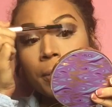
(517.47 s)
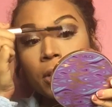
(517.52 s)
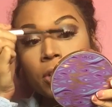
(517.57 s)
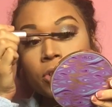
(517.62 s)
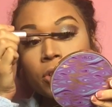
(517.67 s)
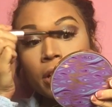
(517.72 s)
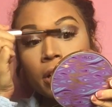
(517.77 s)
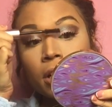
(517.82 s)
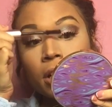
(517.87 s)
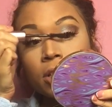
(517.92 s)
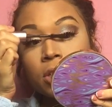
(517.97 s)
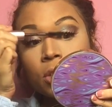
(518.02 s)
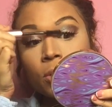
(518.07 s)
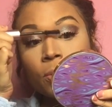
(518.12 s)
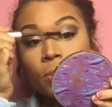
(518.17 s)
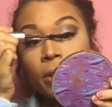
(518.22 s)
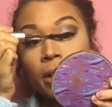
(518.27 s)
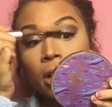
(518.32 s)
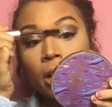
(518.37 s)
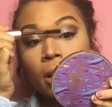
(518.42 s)
I'm going to try not to
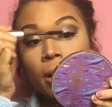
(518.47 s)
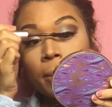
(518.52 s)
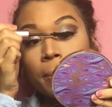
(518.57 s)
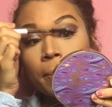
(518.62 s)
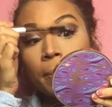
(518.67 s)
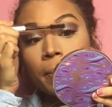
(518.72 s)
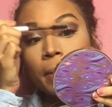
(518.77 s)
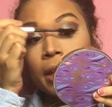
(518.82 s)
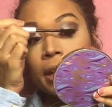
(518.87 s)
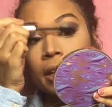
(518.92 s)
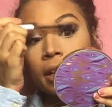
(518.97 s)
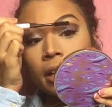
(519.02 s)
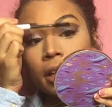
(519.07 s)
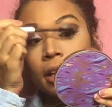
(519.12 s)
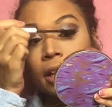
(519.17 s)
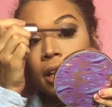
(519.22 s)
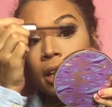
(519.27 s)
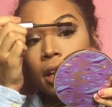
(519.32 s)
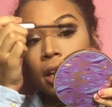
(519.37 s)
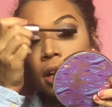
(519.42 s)
wear
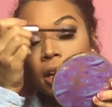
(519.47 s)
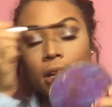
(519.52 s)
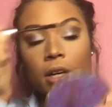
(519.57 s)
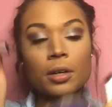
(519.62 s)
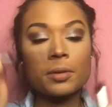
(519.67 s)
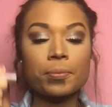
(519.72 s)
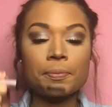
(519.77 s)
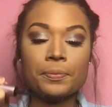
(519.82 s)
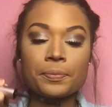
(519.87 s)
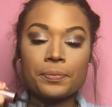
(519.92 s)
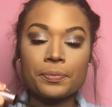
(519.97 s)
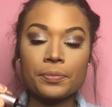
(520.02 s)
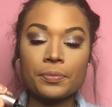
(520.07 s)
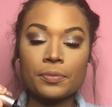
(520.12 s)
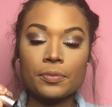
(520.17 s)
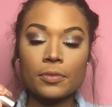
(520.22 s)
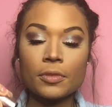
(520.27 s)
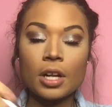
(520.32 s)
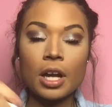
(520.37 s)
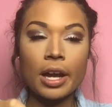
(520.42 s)
any um,
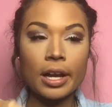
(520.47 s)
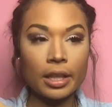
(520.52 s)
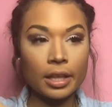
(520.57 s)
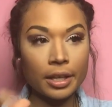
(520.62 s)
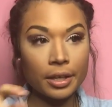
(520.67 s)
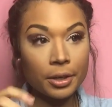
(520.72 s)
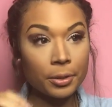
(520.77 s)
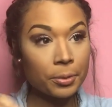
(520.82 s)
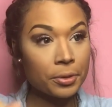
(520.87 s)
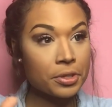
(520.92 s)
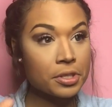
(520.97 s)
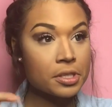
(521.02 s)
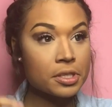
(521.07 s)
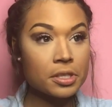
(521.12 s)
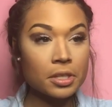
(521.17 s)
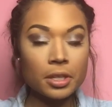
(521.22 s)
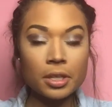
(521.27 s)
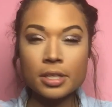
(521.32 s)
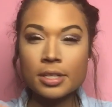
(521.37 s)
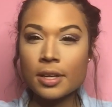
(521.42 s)
eyeliner with
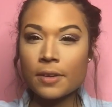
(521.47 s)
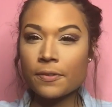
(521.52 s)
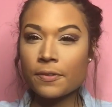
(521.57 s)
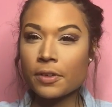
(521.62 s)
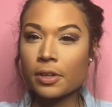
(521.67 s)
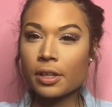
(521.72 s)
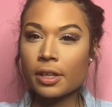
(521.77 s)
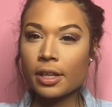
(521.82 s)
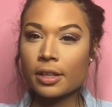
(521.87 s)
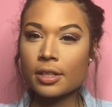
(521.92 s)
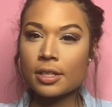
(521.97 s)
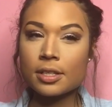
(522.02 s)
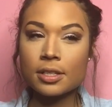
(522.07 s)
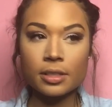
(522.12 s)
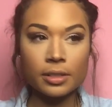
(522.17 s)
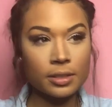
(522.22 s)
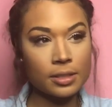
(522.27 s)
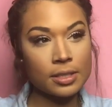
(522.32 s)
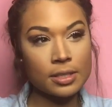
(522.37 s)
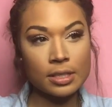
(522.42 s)
this look because I feel like this
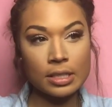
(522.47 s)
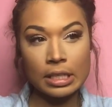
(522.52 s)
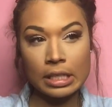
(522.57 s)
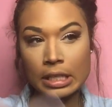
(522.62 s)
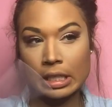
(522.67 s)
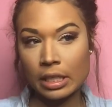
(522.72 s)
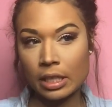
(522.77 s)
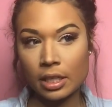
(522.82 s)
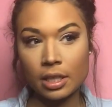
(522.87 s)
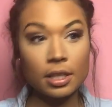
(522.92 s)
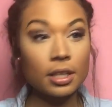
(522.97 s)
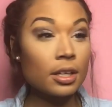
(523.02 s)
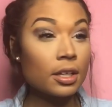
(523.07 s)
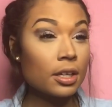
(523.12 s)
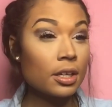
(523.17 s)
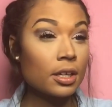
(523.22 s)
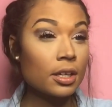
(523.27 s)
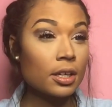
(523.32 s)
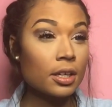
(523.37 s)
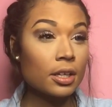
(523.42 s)
look doesn't need
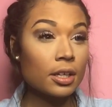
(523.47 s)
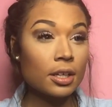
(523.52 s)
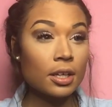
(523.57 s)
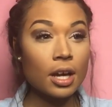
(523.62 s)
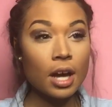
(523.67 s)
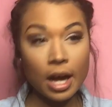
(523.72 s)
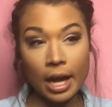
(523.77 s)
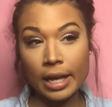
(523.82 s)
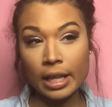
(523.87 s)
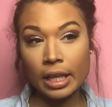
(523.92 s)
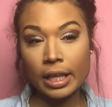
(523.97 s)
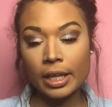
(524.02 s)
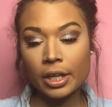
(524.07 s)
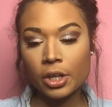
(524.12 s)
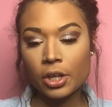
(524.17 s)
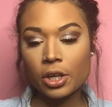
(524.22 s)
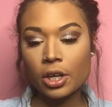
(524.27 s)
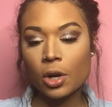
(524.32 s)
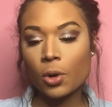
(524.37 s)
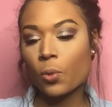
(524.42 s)

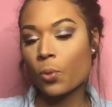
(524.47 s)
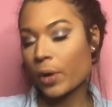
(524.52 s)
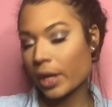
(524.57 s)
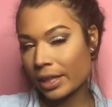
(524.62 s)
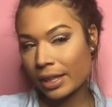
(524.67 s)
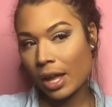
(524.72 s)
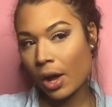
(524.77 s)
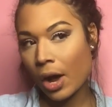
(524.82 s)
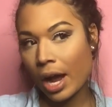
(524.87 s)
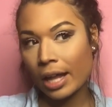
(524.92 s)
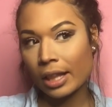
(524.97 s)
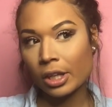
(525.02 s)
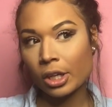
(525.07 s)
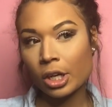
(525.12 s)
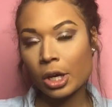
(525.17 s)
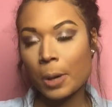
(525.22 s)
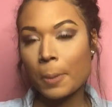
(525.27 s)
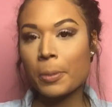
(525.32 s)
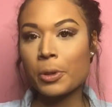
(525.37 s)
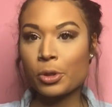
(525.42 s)
eyeliner, a winged out
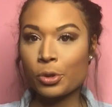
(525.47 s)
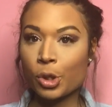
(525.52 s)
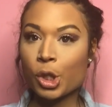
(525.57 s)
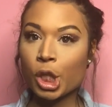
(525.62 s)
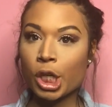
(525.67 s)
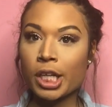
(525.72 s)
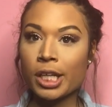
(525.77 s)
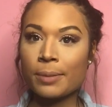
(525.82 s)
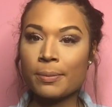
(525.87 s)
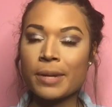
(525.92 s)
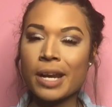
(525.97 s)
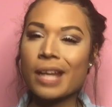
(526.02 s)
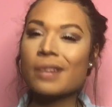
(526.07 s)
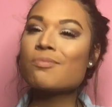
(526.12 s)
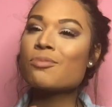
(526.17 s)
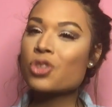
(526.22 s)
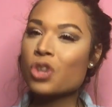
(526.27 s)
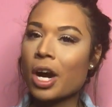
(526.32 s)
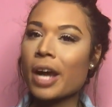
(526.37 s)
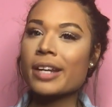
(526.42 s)
eyeliner, but you could, but
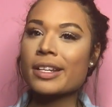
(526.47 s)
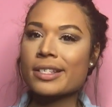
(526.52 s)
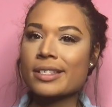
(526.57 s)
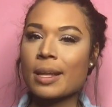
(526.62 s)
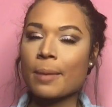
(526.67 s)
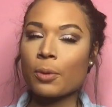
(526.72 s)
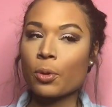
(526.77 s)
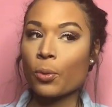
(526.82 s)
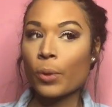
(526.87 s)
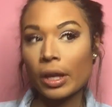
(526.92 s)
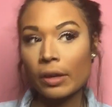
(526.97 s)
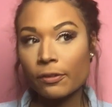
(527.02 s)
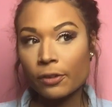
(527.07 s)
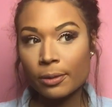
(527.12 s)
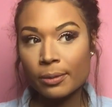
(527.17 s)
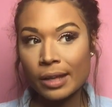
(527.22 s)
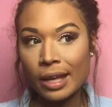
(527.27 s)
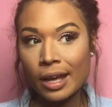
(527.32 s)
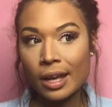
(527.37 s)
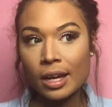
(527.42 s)
I'm trying to step away
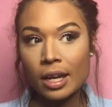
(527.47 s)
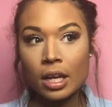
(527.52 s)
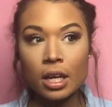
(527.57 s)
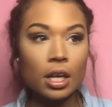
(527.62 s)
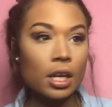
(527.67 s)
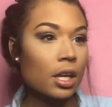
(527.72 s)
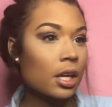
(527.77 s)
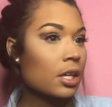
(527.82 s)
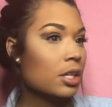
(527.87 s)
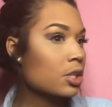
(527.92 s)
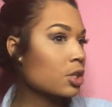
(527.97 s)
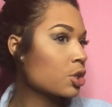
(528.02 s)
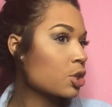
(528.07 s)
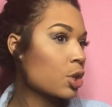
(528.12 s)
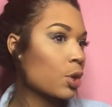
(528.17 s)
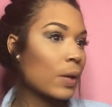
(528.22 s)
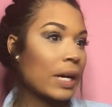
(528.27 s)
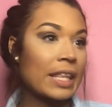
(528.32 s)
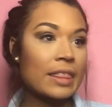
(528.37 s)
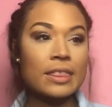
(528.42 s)
from that.
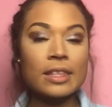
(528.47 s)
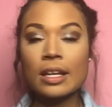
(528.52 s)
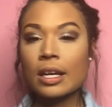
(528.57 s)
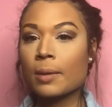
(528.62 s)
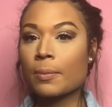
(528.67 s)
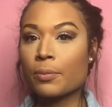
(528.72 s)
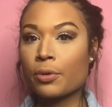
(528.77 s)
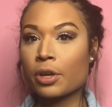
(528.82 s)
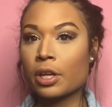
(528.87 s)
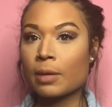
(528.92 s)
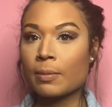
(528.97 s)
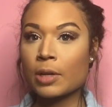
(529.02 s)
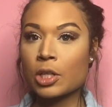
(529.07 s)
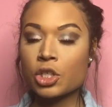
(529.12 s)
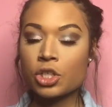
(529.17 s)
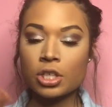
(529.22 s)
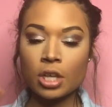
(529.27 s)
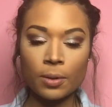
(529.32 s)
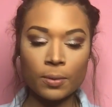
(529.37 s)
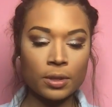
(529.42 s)
So I think I'm pretty
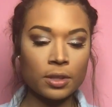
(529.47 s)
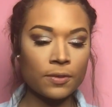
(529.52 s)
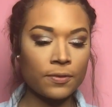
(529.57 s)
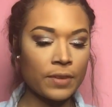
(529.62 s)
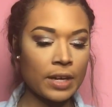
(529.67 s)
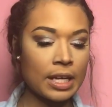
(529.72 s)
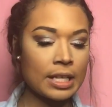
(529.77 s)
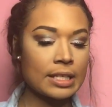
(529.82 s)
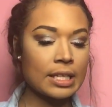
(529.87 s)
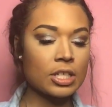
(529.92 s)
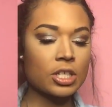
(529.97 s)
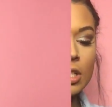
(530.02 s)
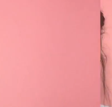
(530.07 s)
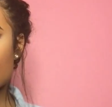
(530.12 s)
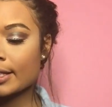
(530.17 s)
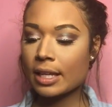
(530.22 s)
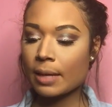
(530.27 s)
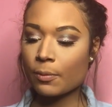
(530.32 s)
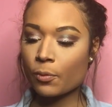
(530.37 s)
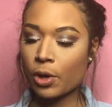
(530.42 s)
much done with the face. For
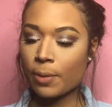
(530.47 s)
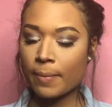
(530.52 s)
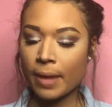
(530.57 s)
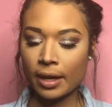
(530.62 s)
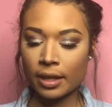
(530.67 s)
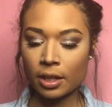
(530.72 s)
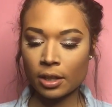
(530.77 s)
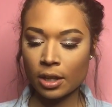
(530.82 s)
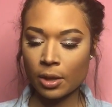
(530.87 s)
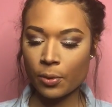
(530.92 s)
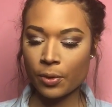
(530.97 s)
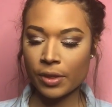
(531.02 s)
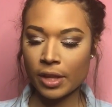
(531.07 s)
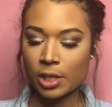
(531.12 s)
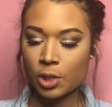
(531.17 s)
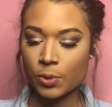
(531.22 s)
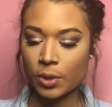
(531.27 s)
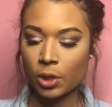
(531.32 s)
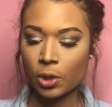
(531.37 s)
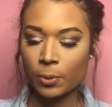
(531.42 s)
I'm going back in there with
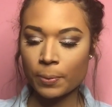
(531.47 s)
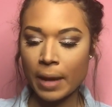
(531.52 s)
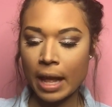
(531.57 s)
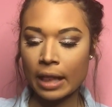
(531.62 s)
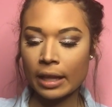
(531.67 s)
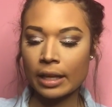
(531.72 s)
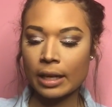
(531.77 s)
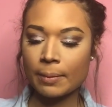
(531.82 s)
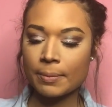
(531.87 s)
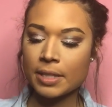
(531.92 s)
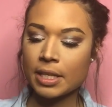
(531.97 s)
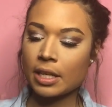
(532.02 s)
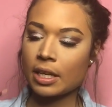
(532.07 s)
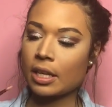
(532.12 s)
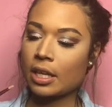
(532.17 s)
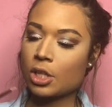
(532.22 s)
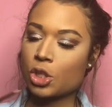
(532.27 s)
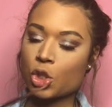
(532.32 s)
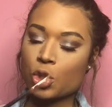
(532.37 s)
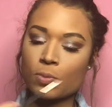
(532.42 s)
that Twinkle palette. I'm
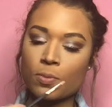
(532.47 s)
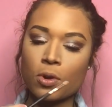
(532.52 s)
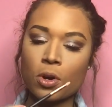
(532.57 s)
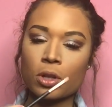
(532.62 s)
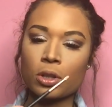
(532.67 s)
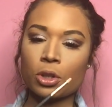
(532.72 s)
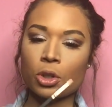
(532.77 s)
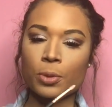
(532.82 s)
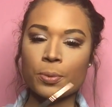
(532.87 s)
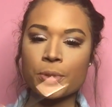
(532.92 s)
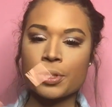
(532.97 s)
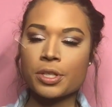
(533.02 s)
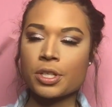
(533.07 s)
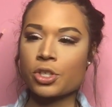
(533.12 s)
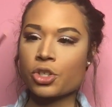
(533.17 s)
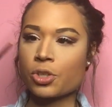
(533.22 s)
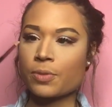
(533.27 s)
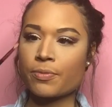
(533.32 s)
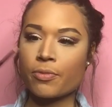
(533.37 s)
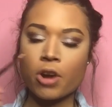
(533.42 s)
taking a small little
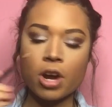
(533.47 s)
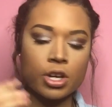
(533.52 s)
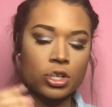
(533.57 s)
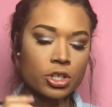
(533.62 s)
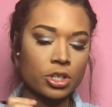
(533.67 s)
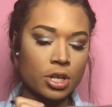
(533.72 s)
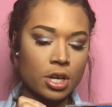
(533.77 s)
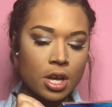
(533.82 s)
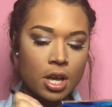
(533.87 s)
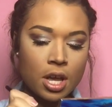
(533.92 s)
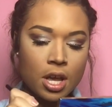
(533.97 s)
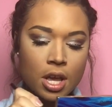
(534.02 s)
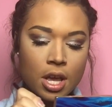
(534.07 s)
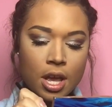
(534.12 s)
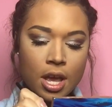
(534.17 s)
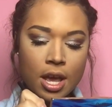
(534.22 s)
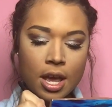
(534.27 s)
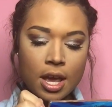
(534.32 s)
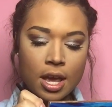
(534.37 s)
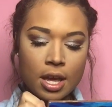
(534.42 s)
precision brush
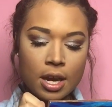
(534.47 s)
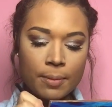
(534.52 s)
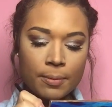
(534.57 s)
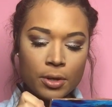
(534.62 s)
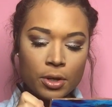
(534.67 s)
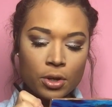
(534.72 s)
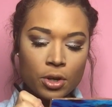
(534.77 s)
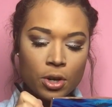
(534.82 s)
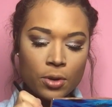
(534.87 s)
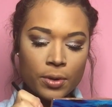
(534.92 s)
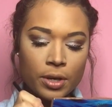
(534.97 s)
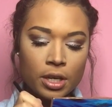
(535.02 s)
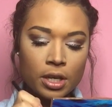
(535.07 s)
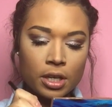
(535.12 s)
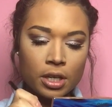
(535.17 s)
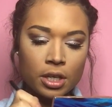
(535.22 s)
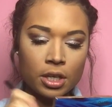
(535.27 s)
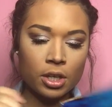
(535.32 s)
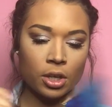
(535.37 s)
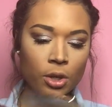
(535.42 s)
and I'm gonna go
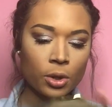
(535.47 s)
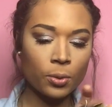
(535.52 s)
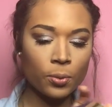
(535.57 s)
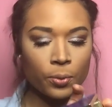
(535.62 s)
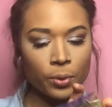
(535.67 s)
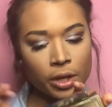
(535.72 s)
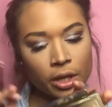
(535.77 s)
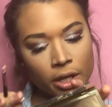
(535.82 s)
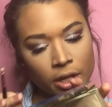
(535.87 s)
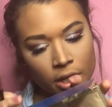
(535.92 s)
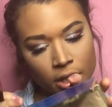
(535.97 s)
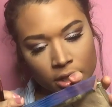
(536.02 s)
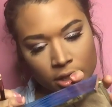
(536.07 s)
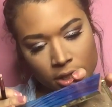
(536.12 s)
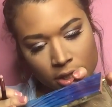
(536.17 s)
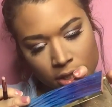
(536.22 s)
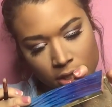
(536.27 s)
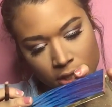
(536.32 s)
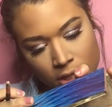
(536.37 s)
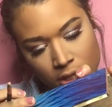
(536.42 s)
in here with
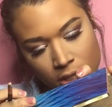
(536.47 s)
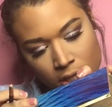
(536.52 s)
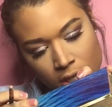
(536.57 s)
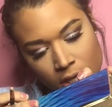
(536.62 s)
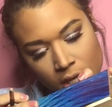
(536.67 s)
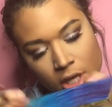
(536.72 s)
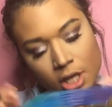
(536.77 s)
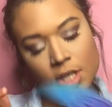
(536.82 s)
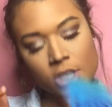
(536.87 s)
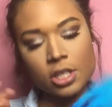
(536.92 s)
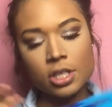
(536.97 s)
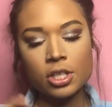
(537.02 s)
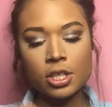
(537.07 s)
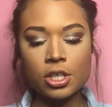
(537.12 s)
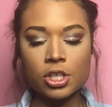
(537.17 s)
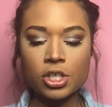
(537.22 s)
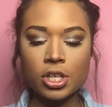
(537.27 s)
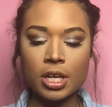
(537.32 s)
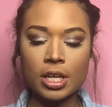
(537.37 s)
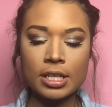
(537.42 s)
the
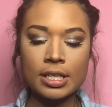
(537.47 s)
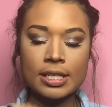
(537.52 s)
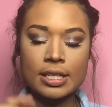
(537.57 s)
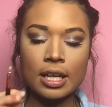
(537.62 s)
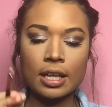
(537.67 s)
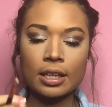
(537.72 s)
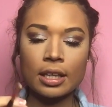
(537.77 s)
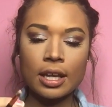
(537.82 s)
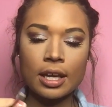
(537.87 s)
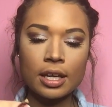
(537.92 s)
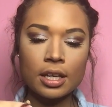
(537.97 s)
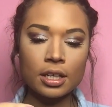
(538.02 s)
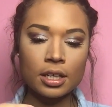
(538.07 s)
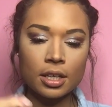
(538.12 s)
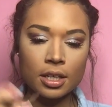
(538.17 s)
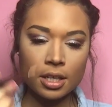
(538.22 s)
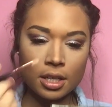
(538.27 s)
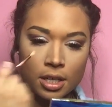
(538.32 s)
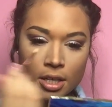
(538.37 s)
shade Sunlight.